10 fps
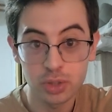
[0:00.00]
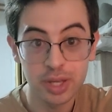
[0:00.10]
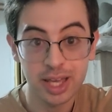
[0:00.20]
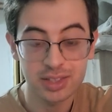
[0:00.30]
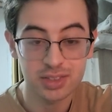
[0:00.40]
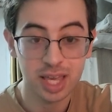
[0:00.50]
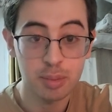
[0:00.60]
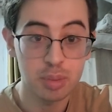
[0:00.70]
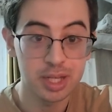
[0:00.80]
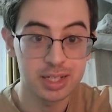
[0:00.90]
you can't
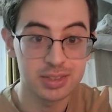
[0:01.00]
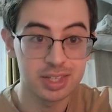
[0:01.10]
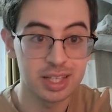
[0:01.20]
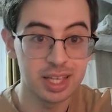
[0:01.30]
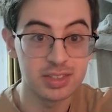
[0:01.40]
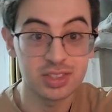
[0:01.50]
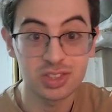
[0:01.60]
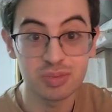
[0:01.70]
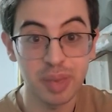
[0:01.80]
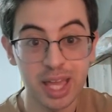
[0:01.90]
escape it, because it's
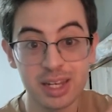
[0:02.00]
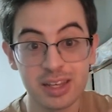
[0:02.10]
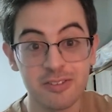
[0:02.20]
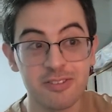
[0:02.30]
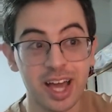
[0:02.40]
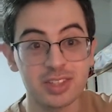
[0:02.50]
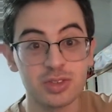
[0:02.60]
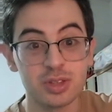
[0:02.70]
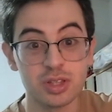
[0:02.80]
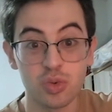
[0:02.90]
expanding
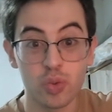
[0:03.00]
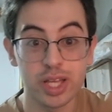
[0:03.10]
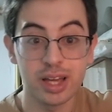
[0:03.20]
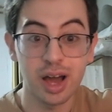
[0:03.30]
faster than the rate